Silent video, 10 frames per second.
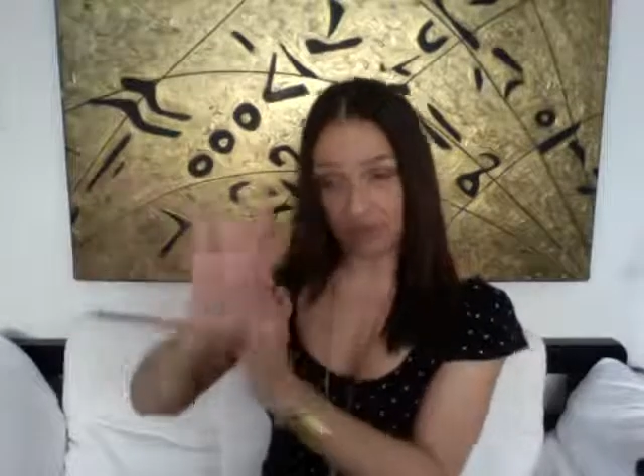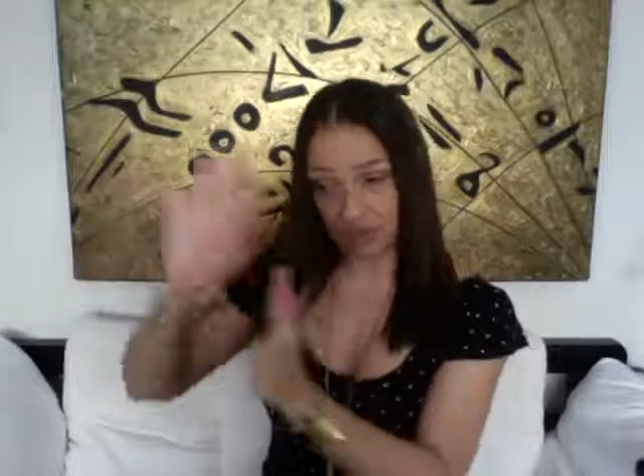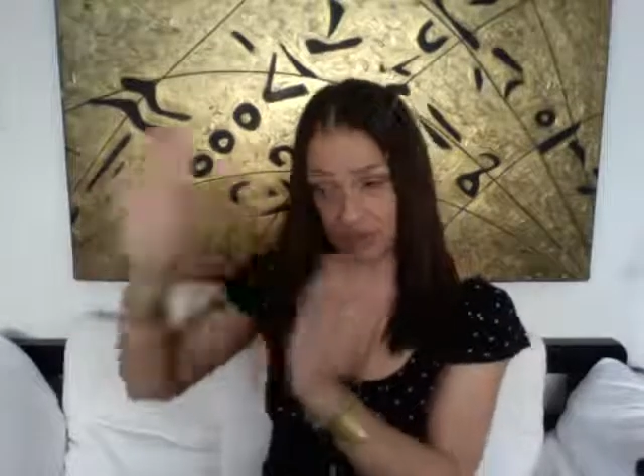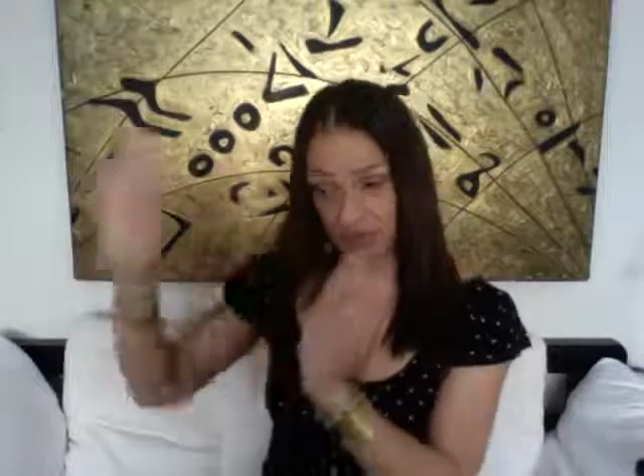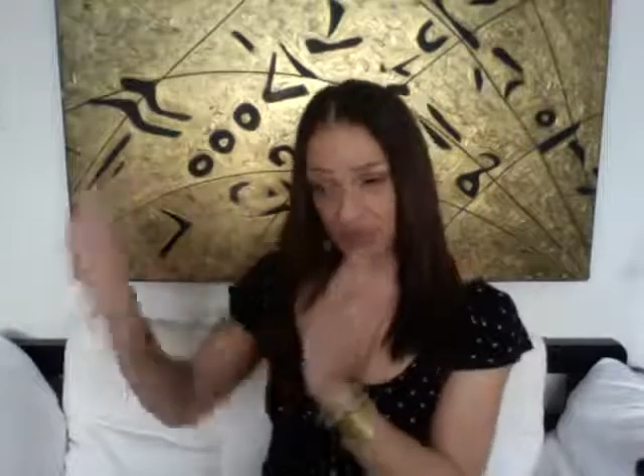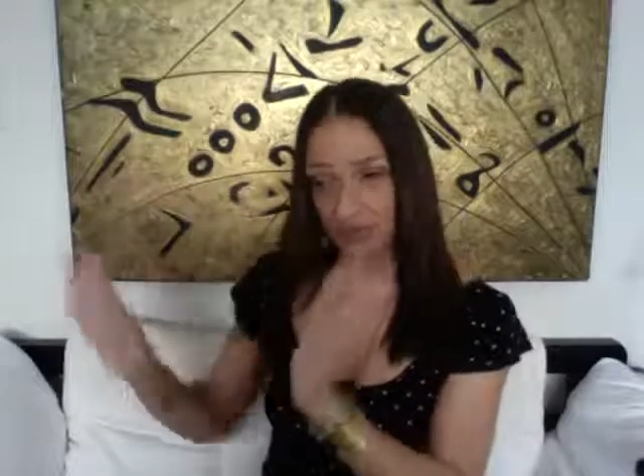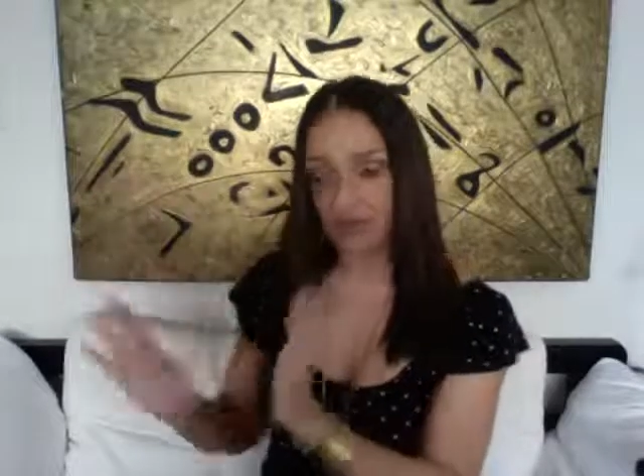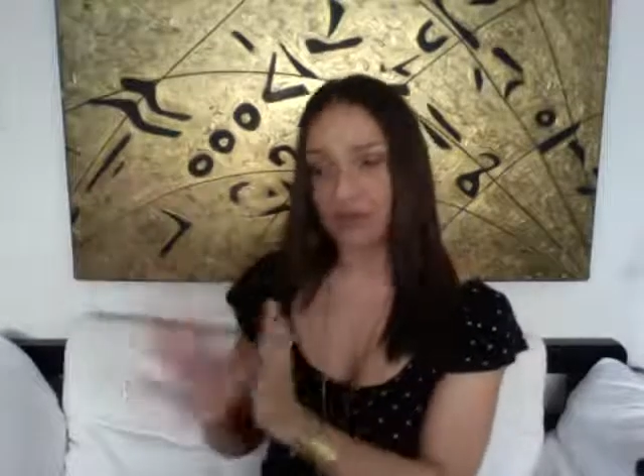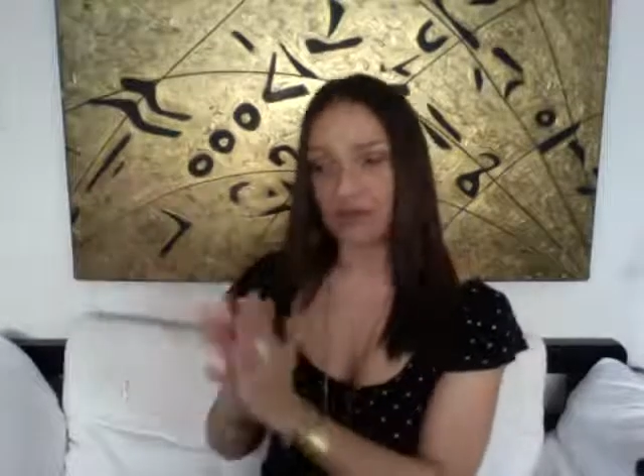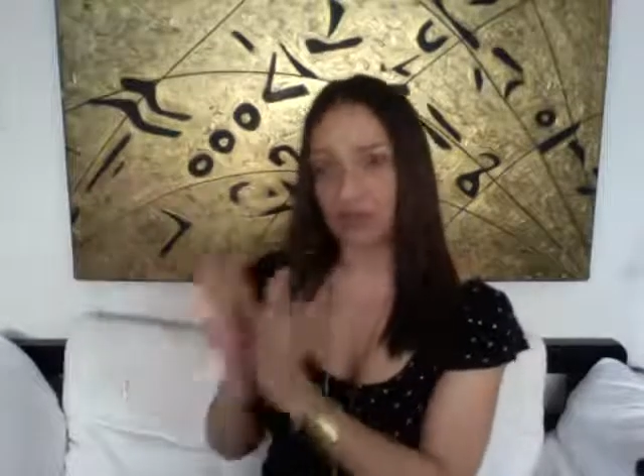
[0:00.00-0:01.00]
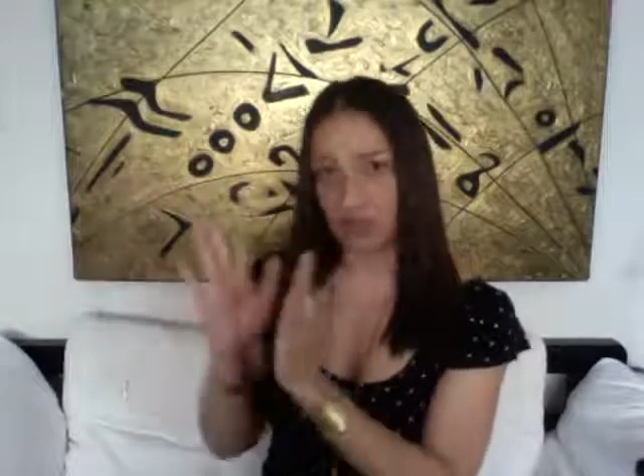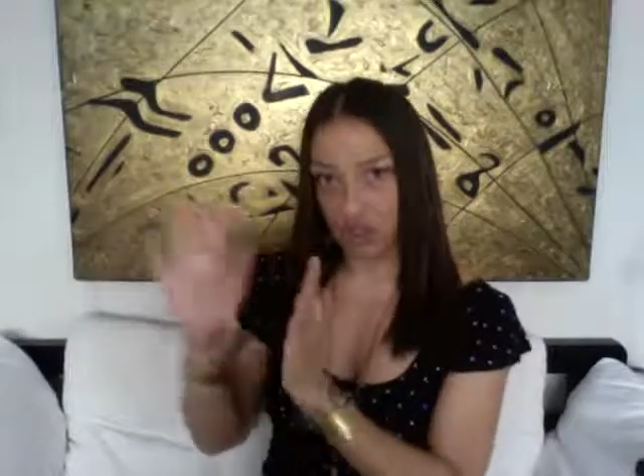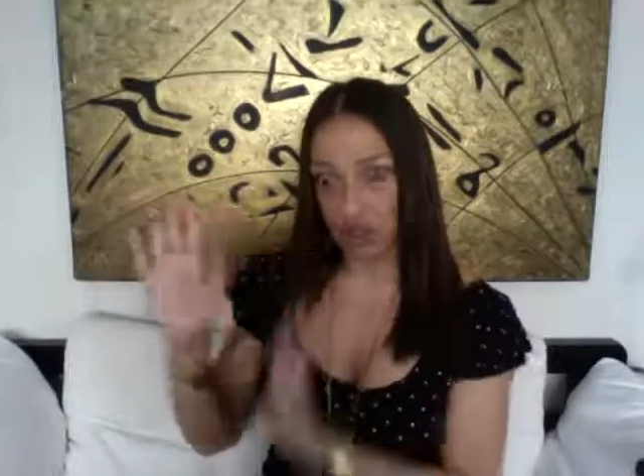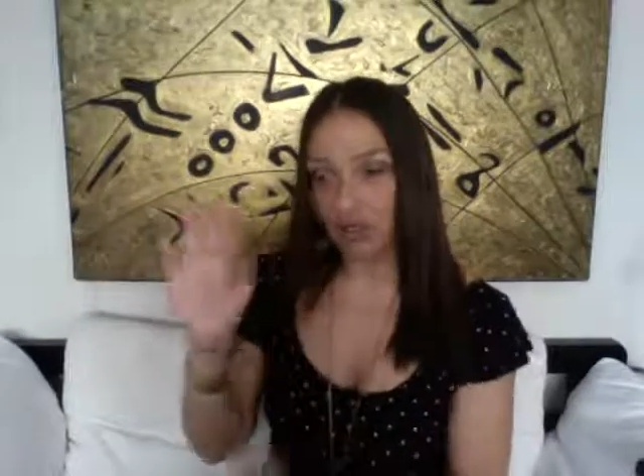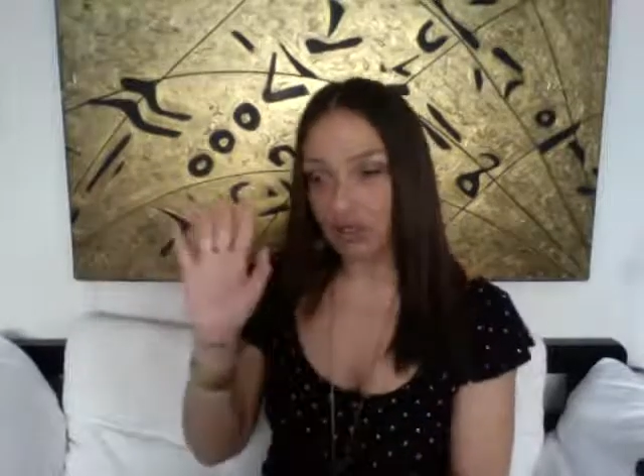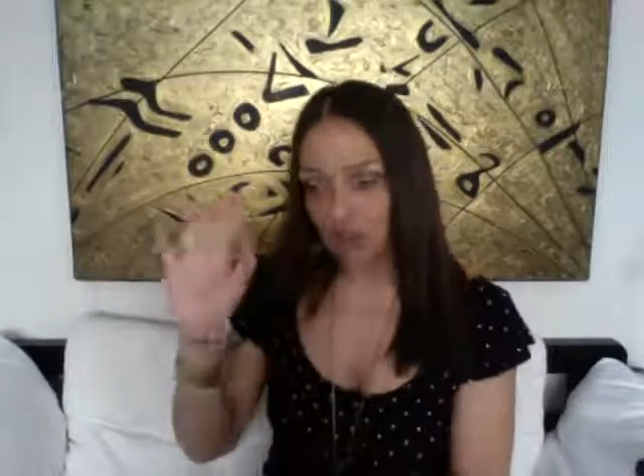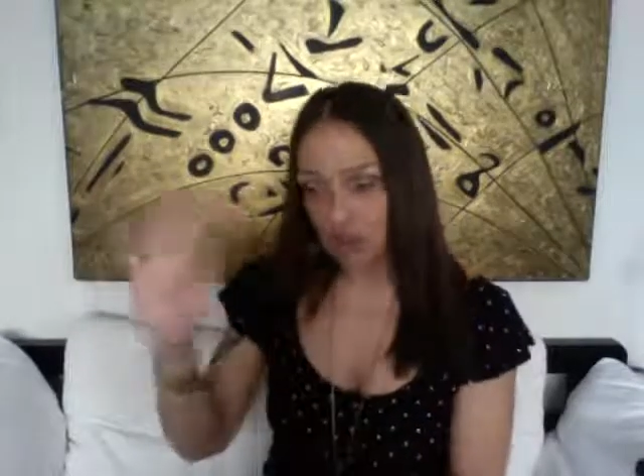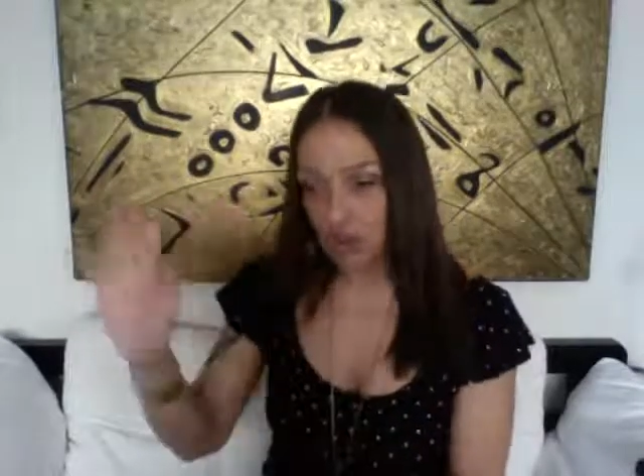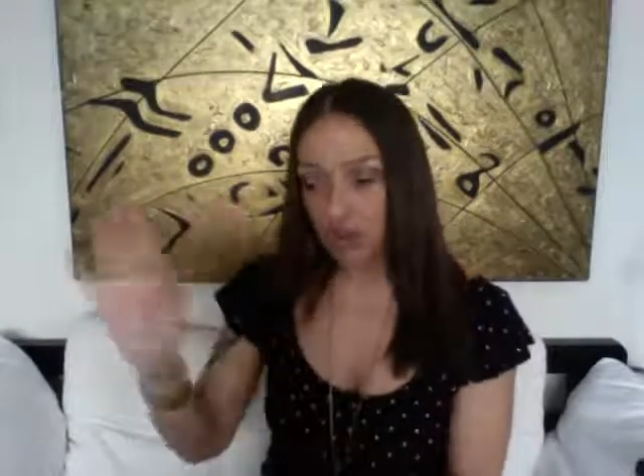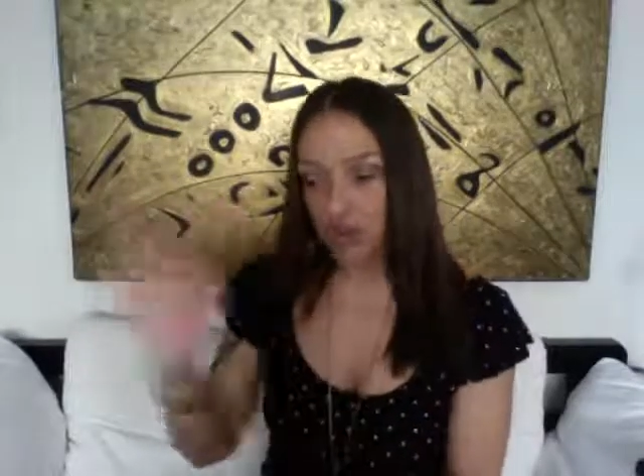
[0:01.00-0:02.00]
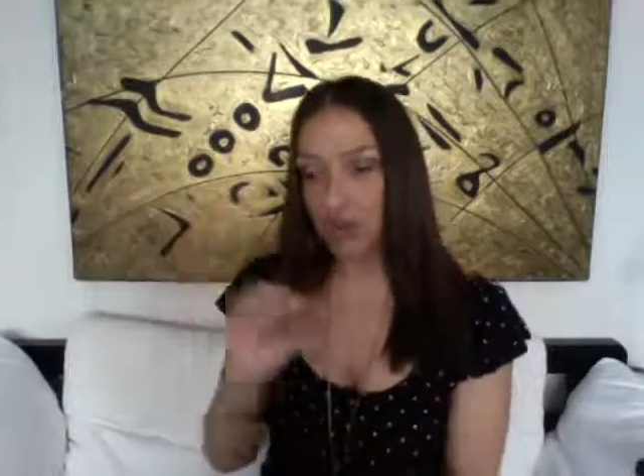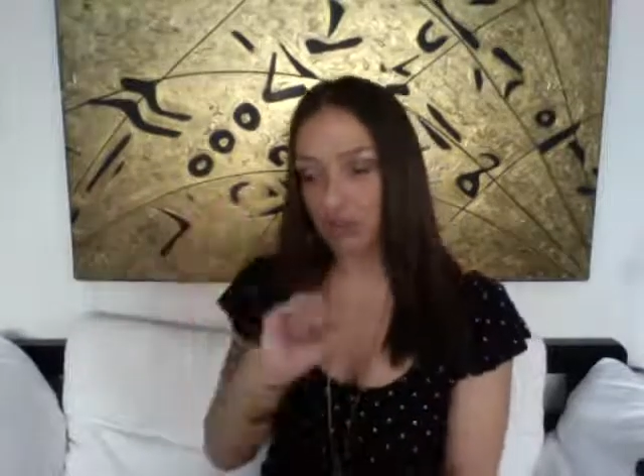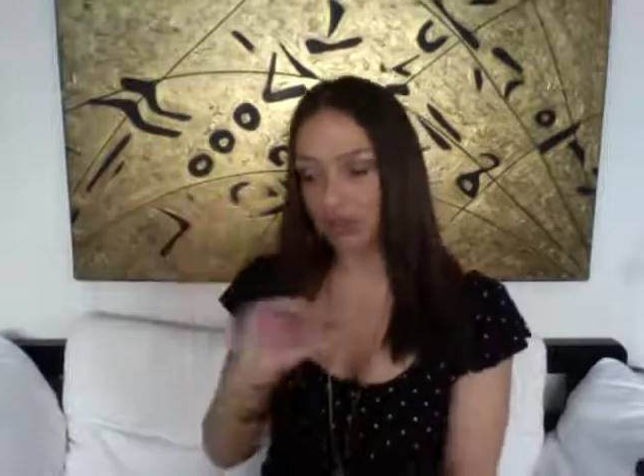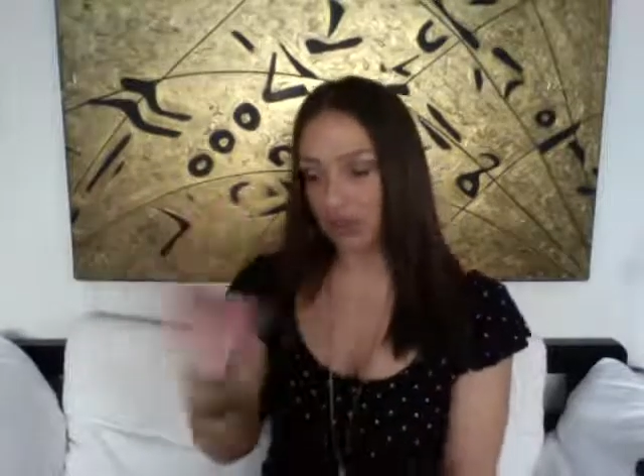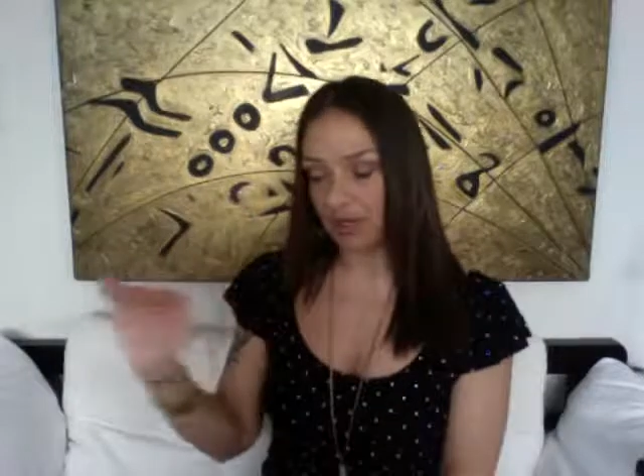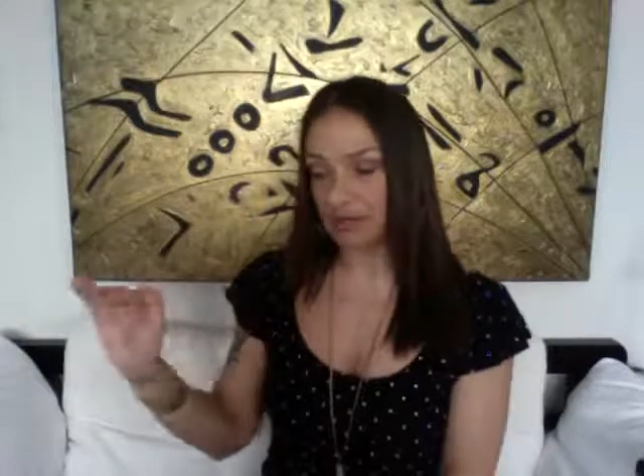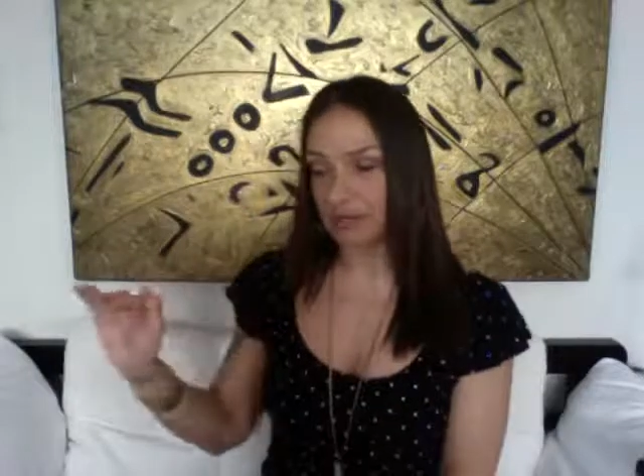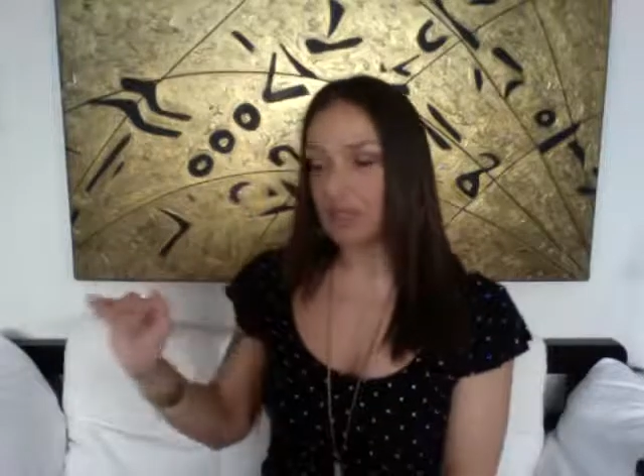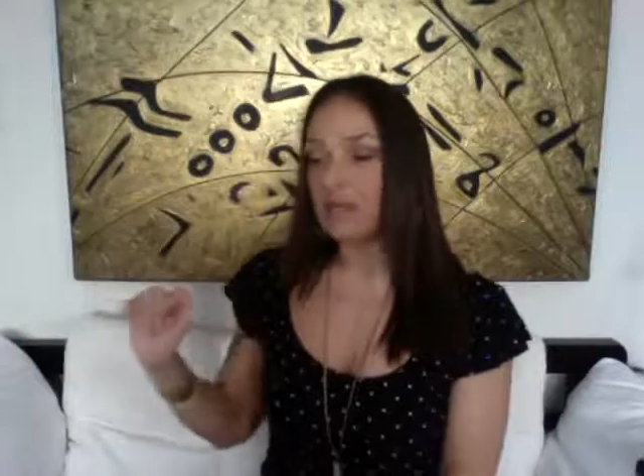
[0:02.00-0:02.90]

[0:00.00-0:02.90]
just over here, just sharing a little story with us,